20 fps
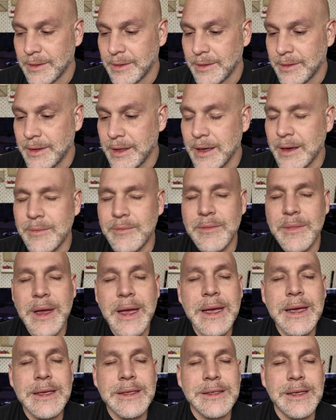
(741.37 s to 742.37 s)
the
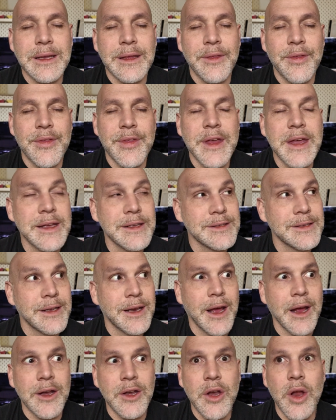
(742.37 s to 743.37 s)
amazing things that
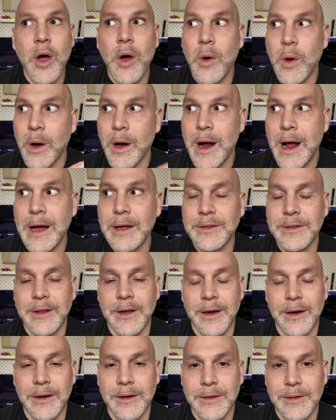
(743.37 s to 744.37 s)
I know are out
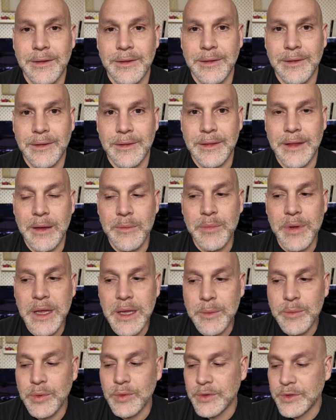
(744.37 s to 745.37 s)
there that
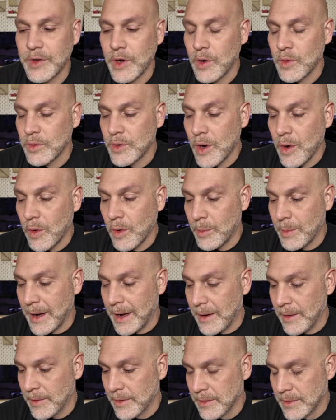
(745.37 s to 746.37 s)
people don't know
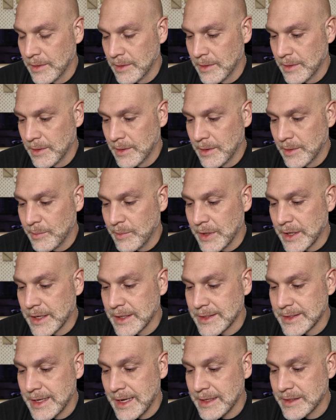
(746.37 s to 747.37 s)
about,
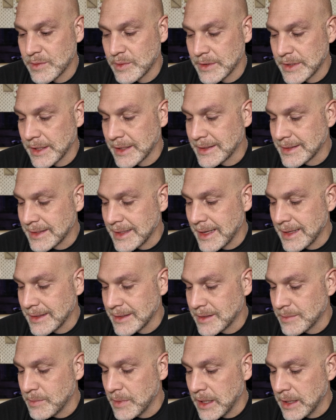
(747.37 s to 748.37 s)
because that's what
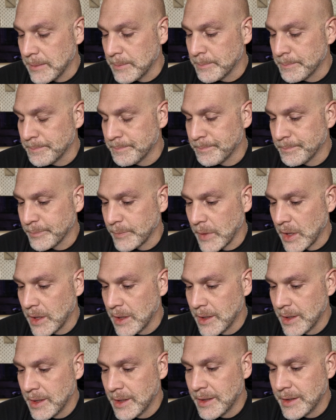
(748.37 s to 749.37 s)
excites me.
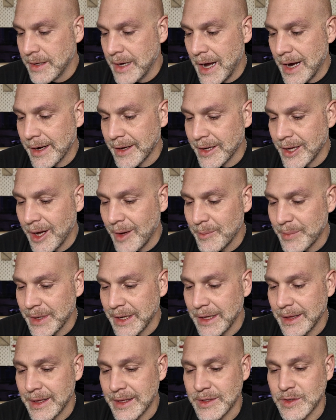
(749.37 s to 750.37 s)
Not a
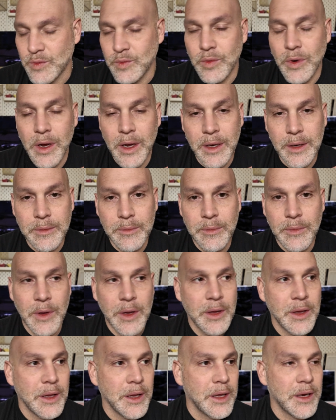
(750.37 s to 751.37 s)
company that's run
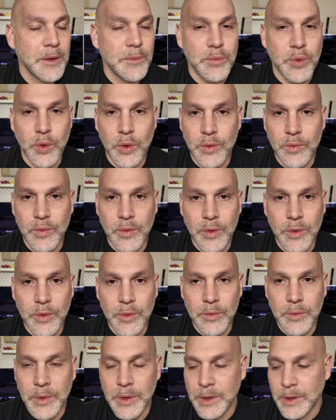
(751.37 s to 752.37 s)
in a
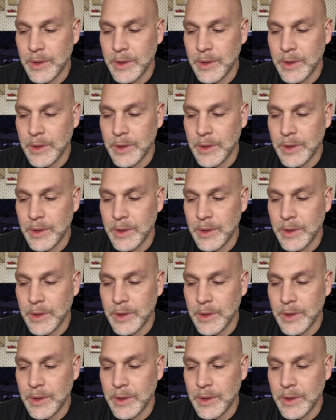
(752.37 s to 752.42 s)
boardroom,